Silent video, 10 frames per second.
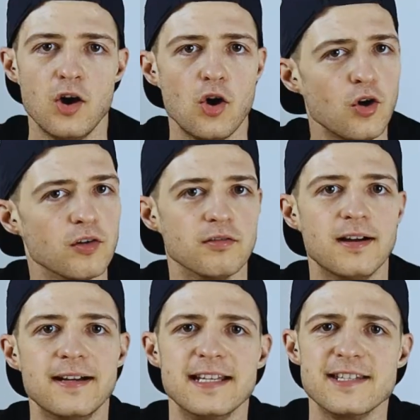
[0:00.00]
All
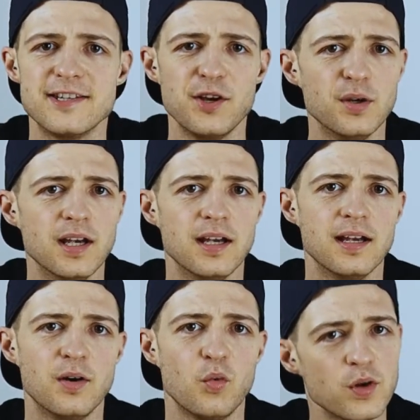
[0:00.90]
right, so
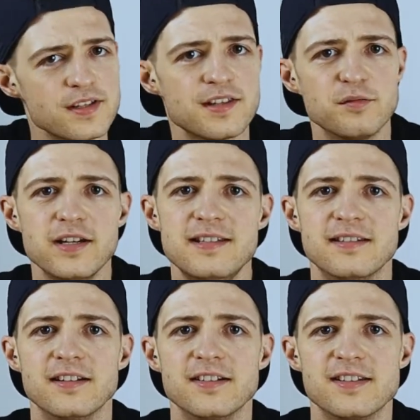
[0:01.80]
what does the
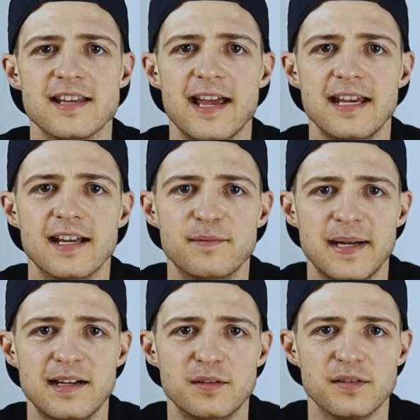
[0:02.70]
research say
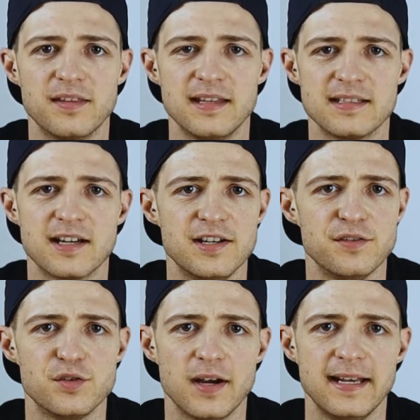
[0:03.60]
about this
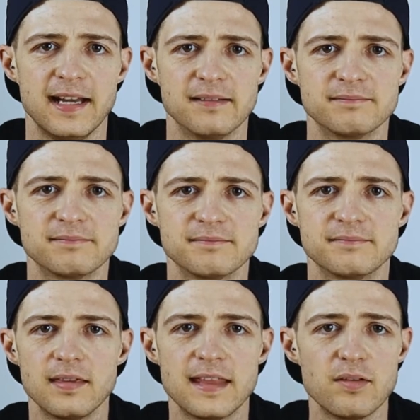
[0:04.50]
kind of training?
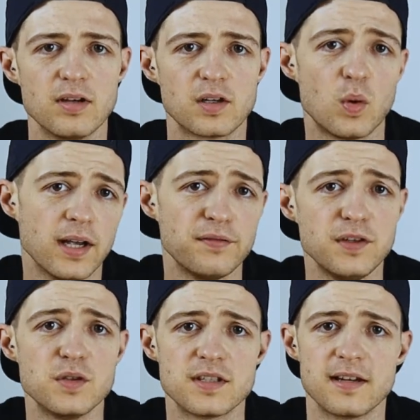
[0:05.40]
There are quite a
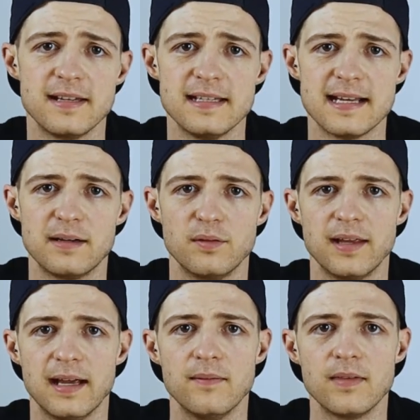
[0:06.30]
few studies out
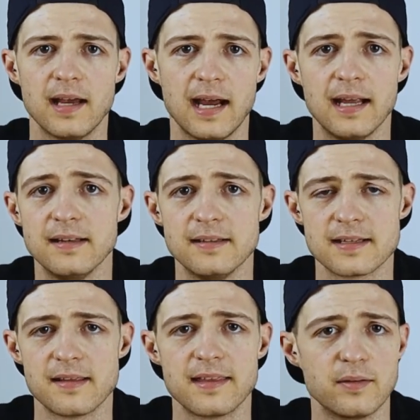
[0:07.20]
there, and
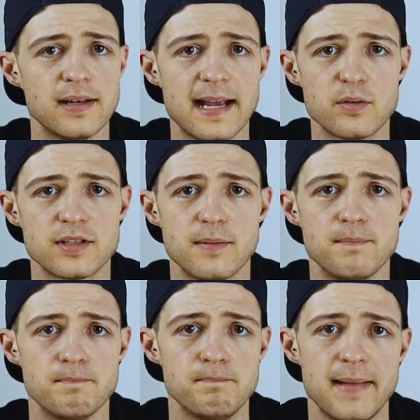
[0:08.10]
there are now some